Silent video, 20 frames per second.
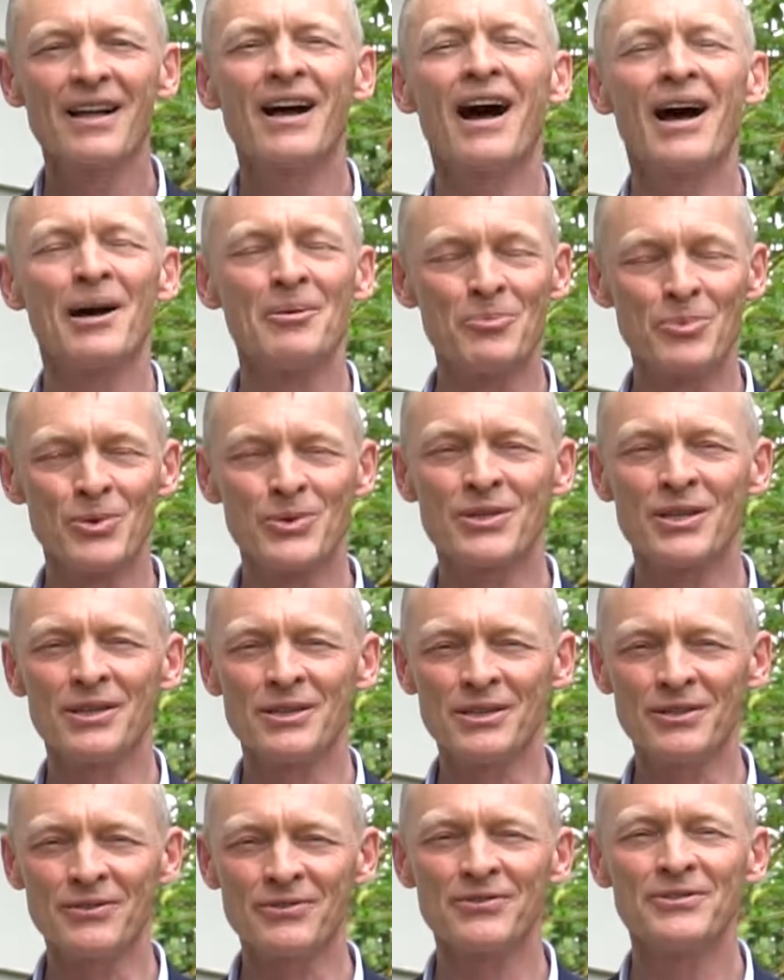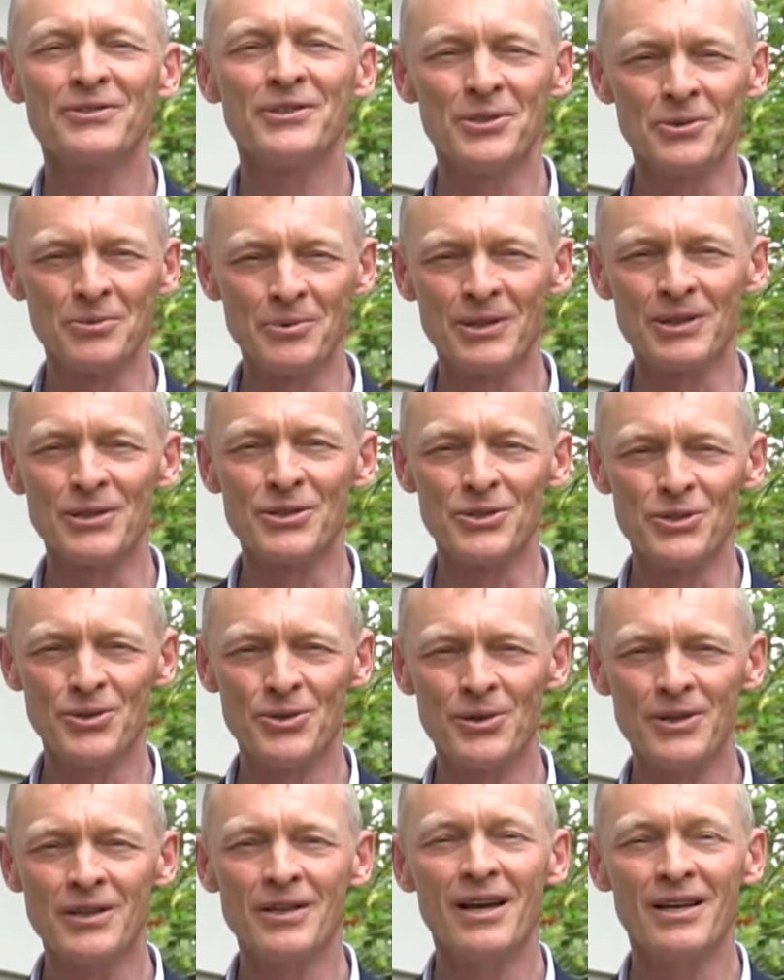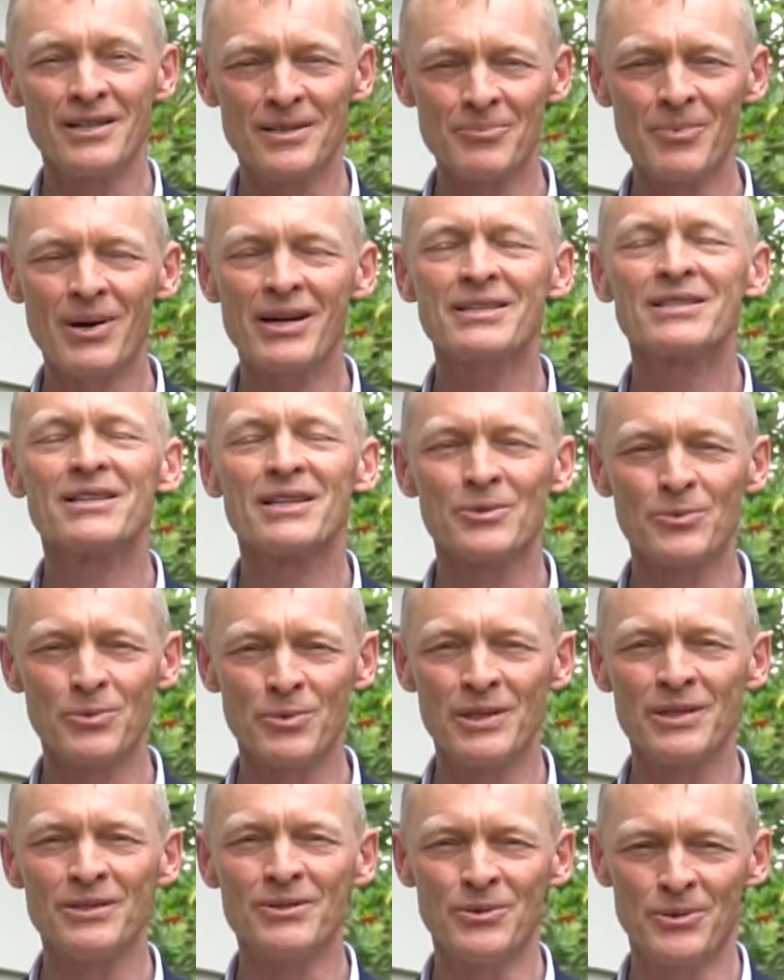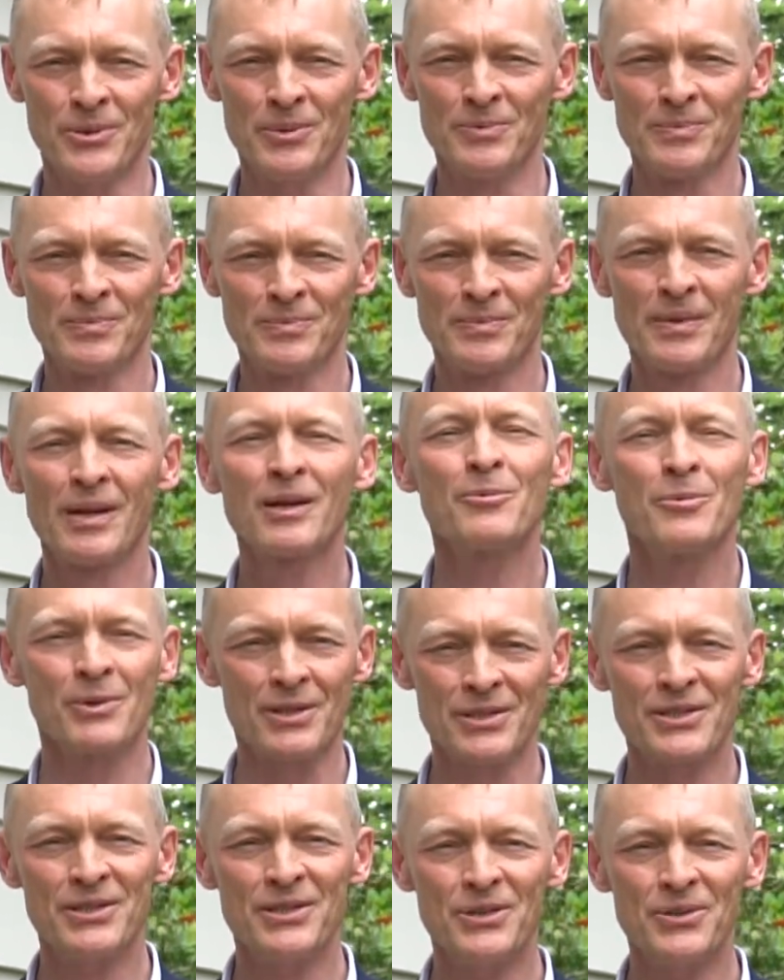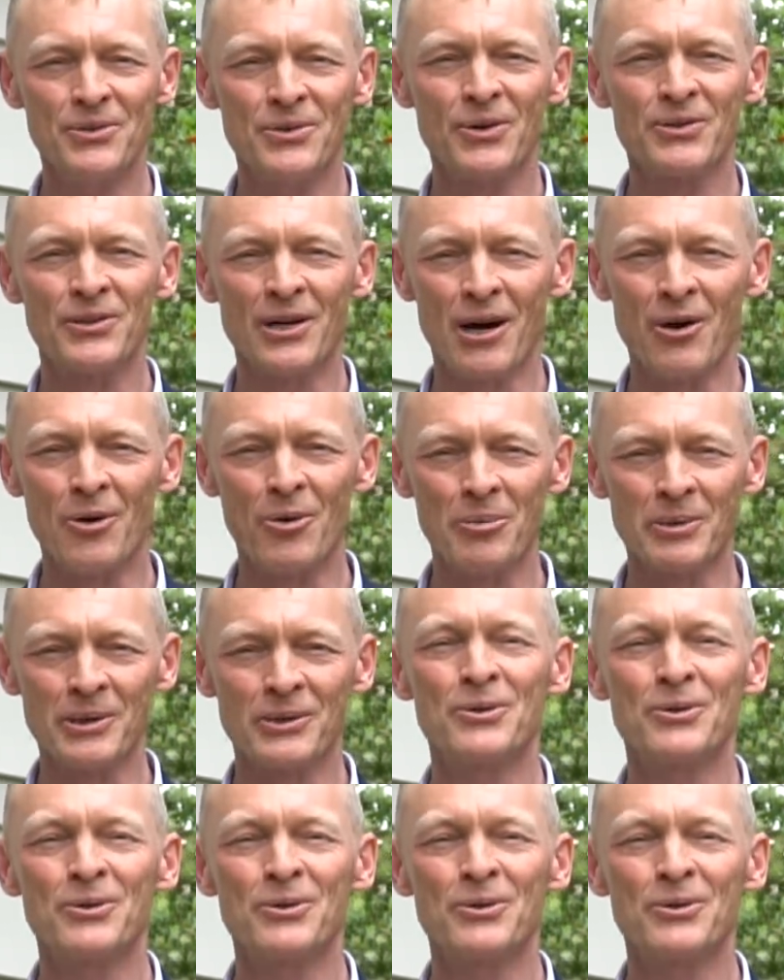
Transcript: I am positive you will enjoy it as much as we do. We'll see you at our open